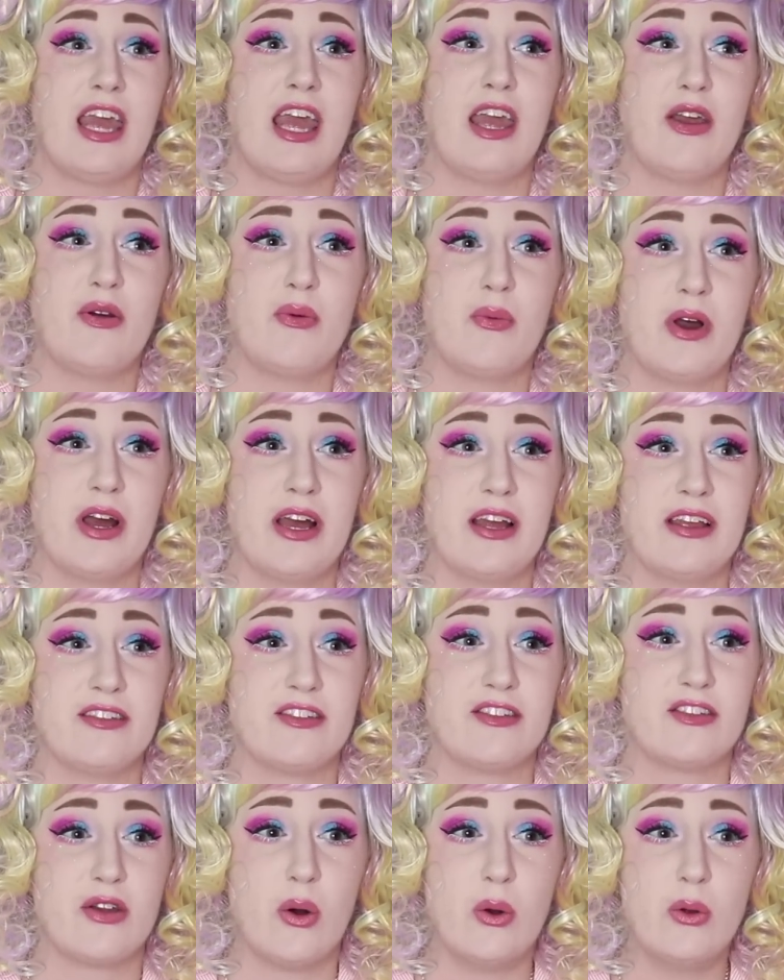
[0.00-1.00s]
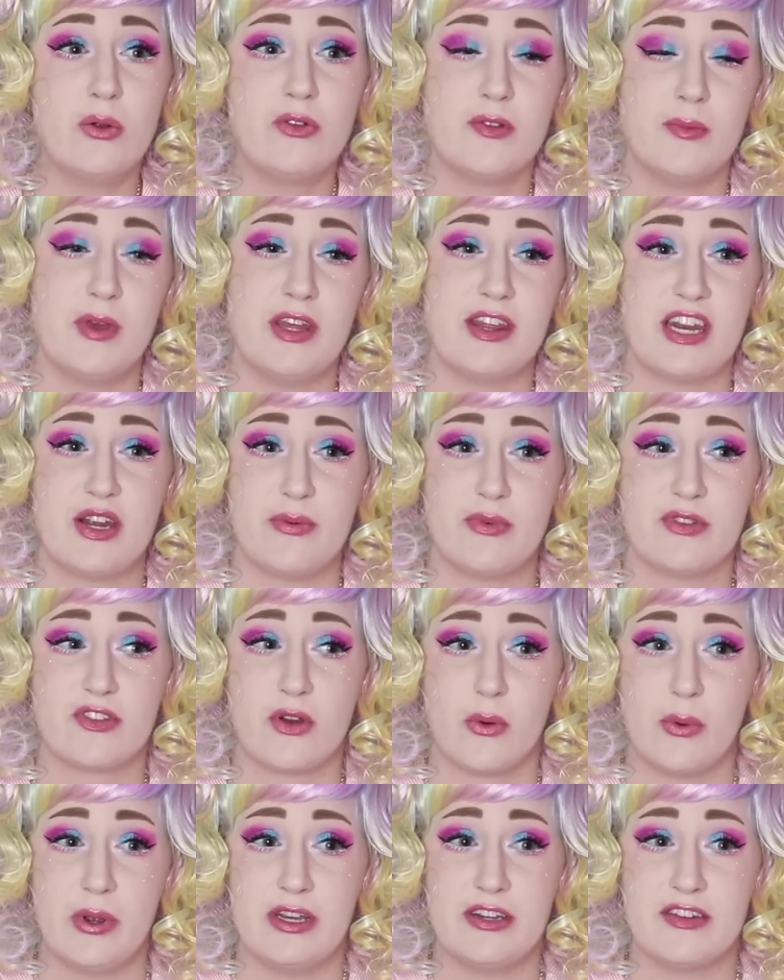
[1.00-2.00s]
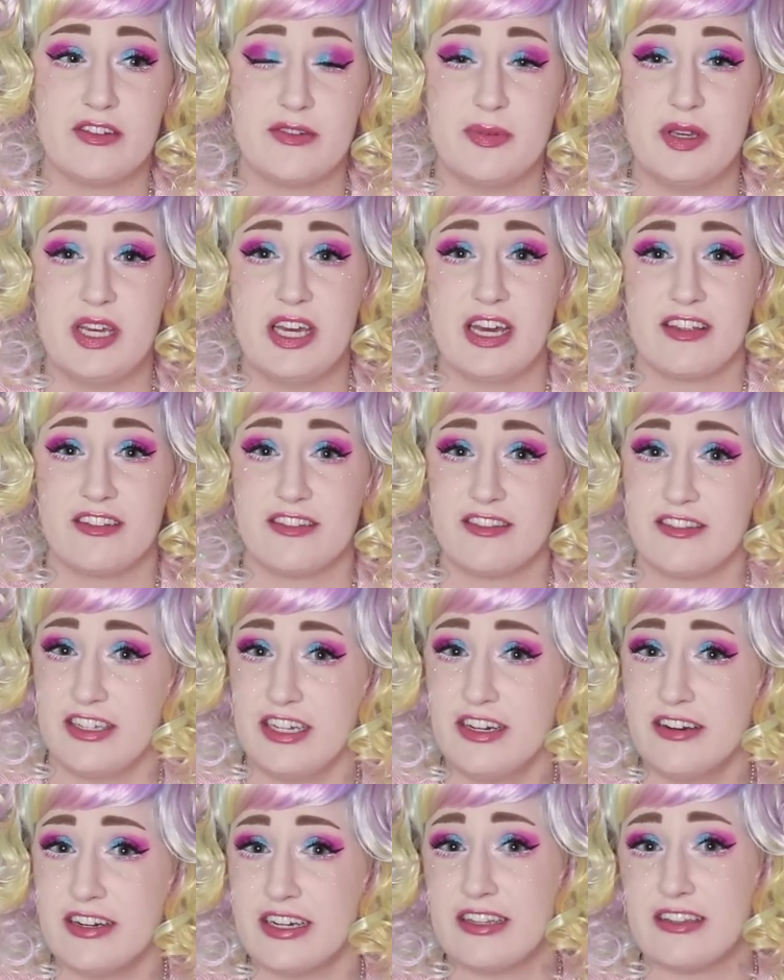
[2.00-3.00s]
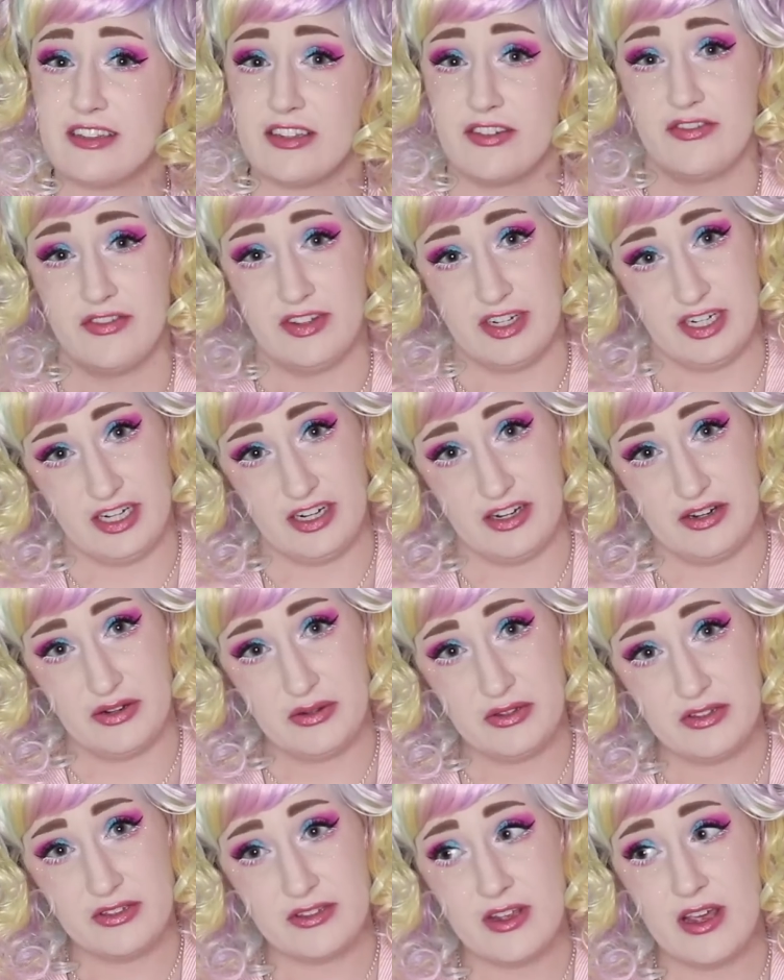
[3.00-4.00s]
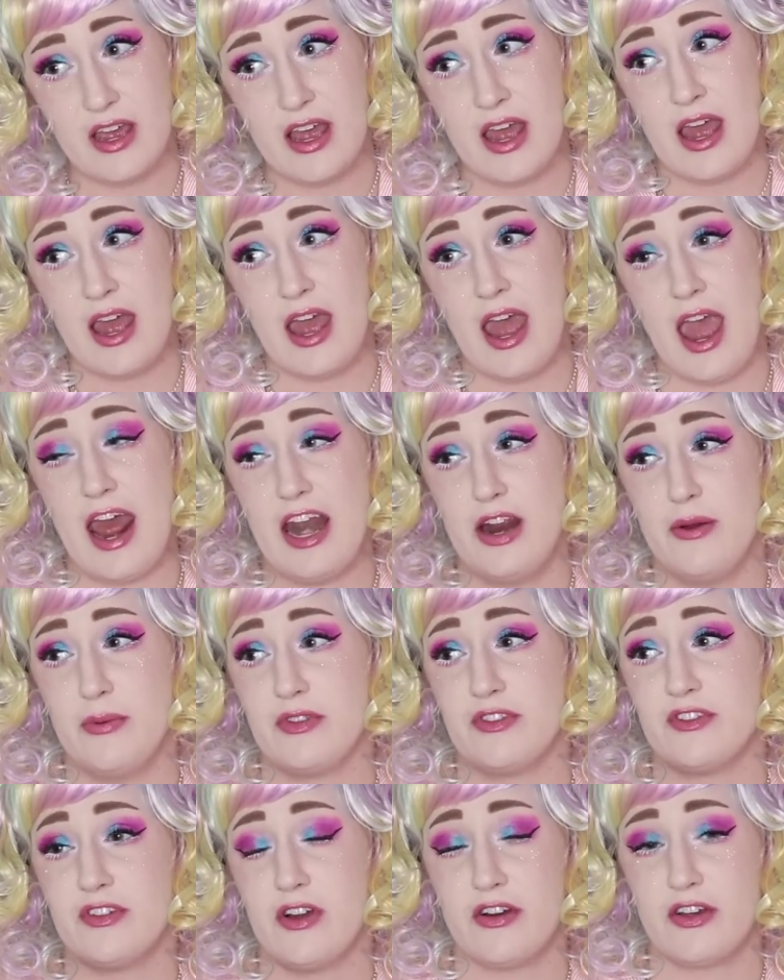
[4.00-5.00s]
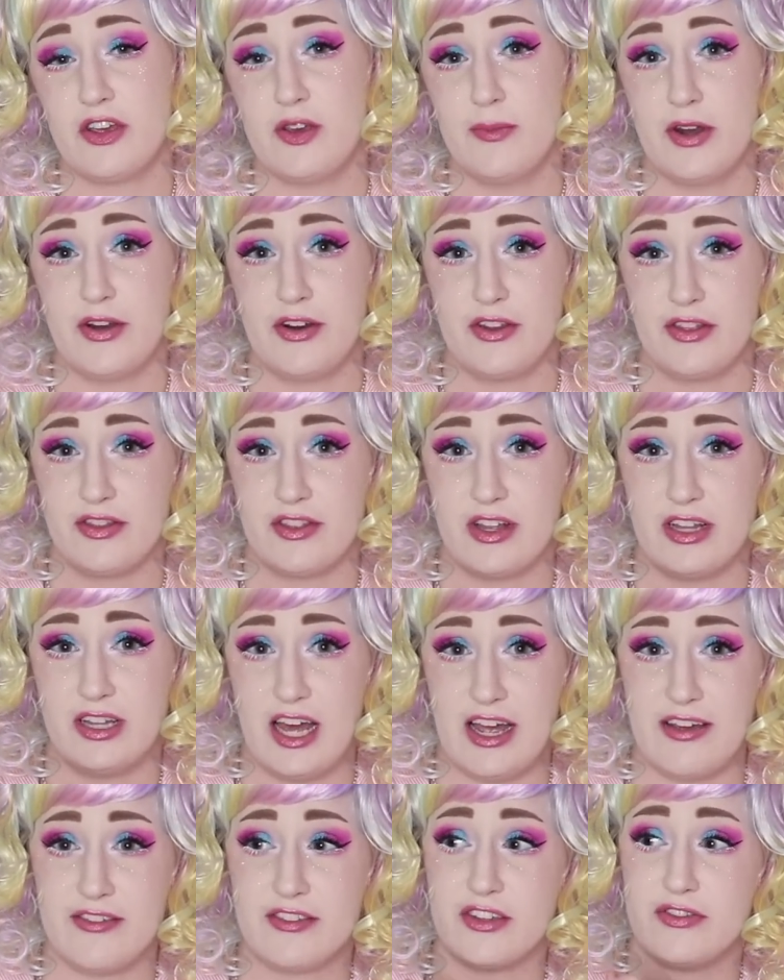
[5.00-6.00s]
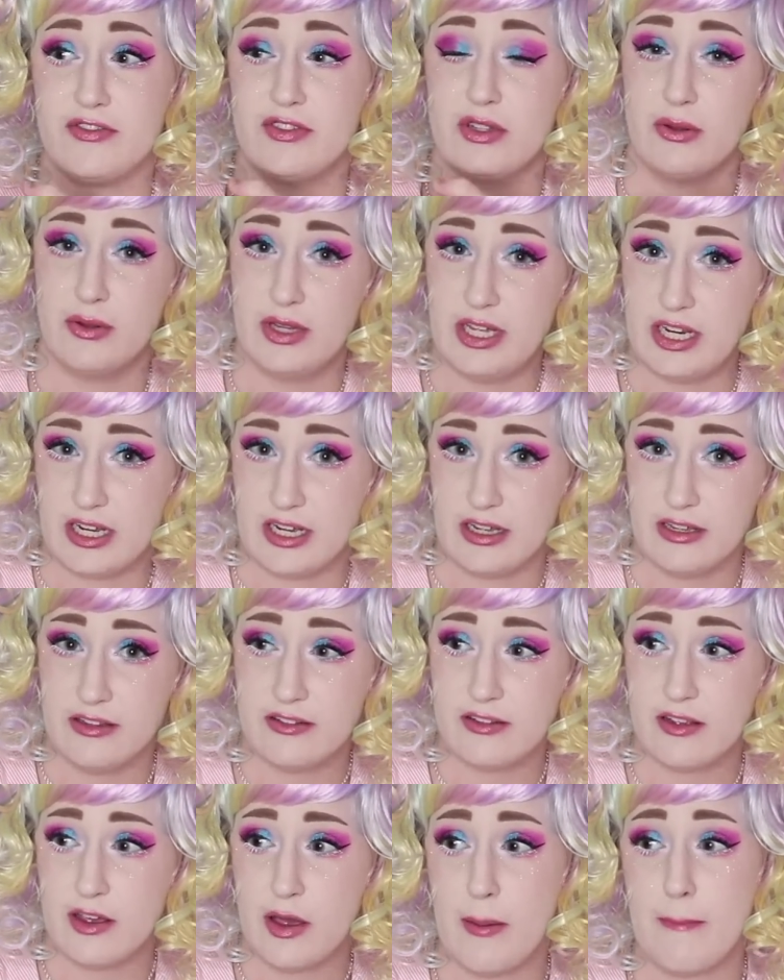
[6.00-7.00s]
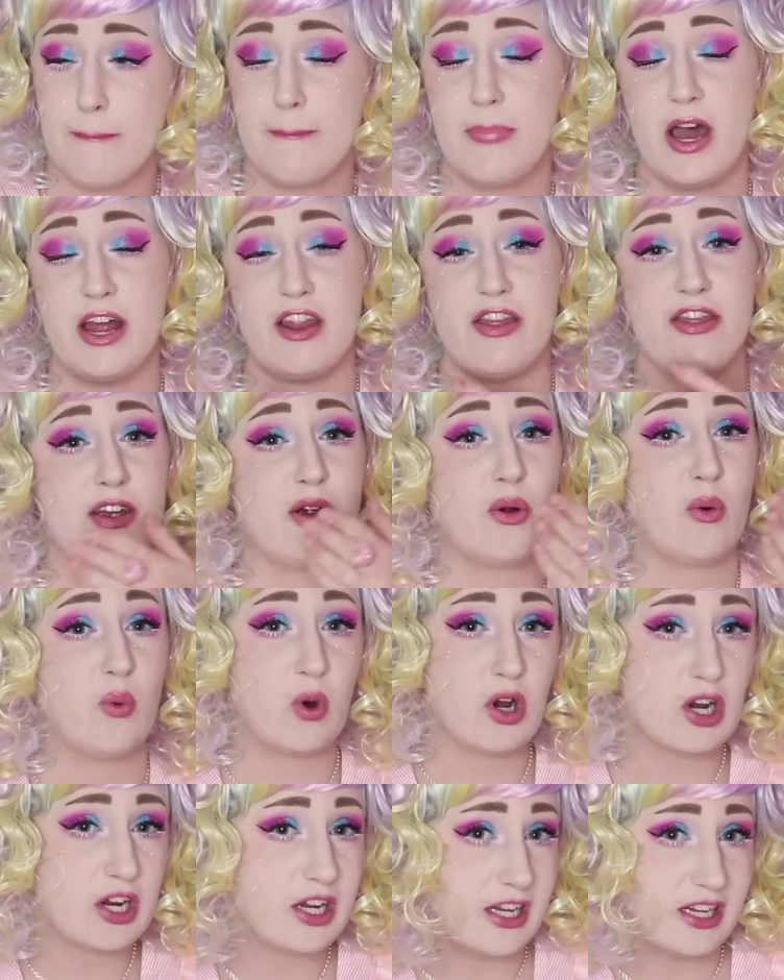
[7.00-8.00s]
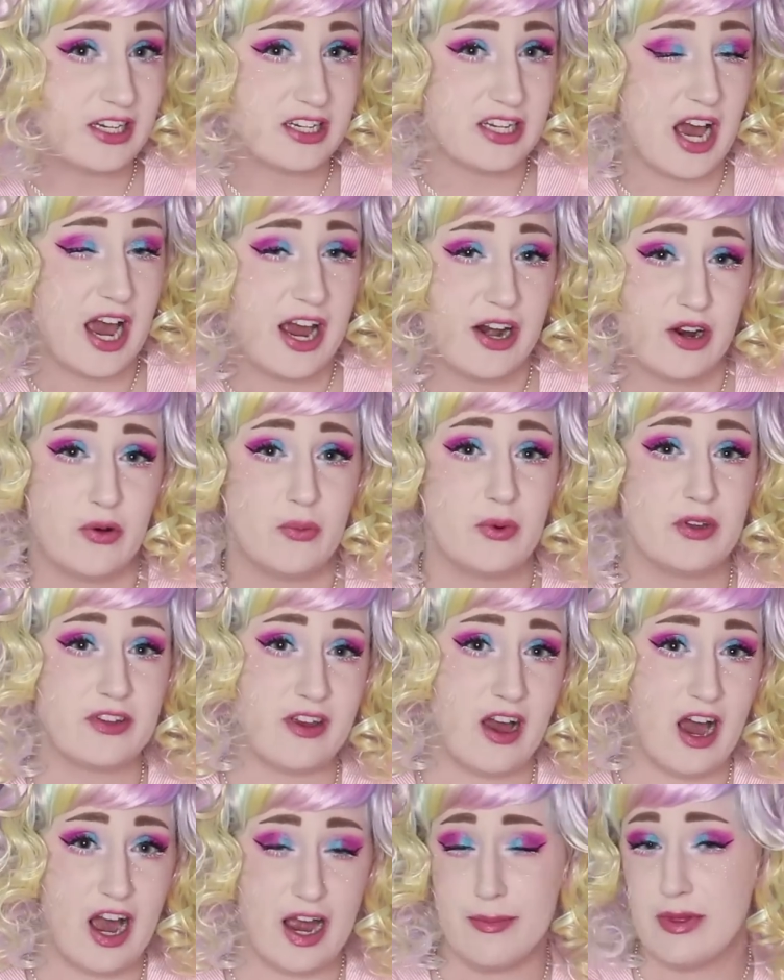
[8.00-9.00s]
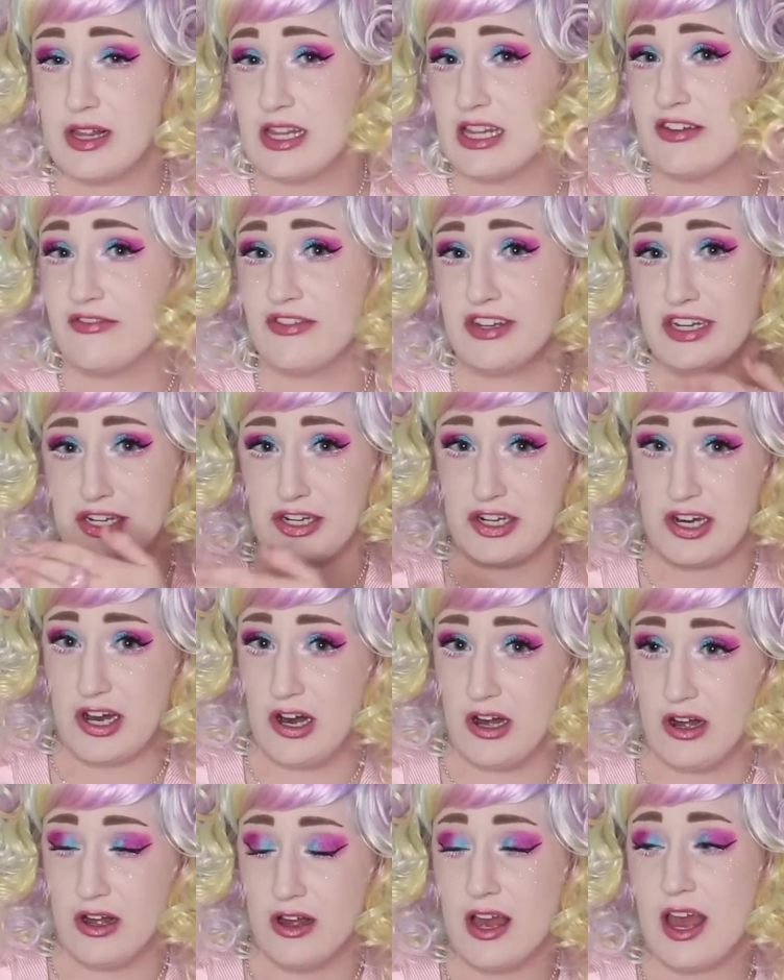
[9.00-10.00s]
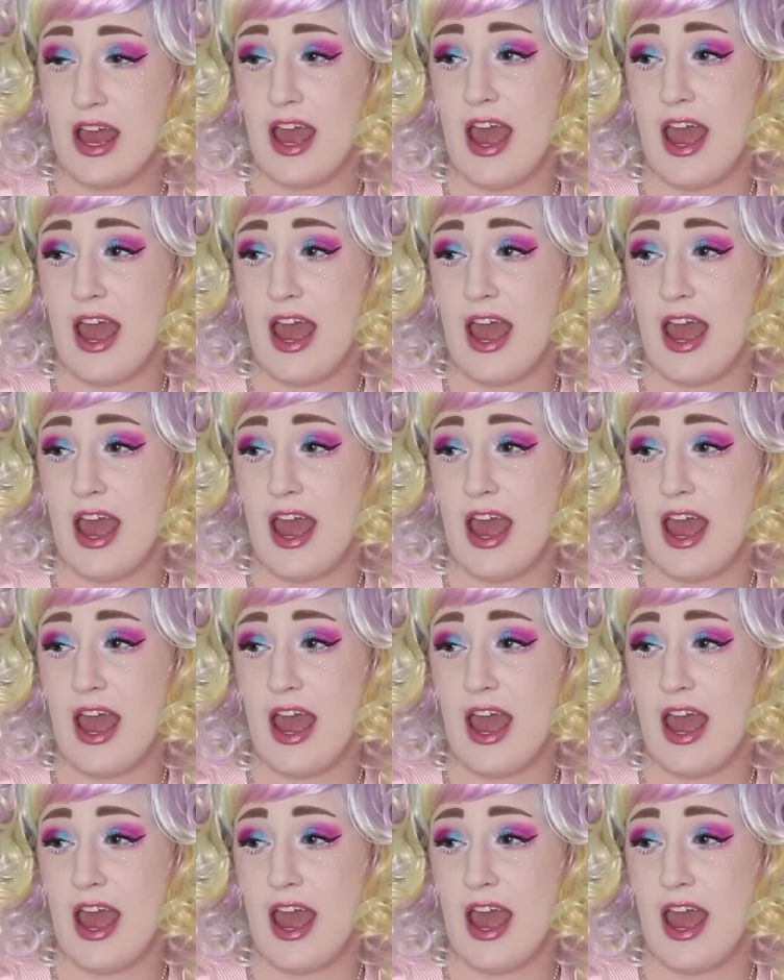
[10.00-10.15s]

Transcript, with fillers: it was told to me that it was going to be a series of videos and it was documenting the lives of Lolitas but their working title was I'm a Living Doll.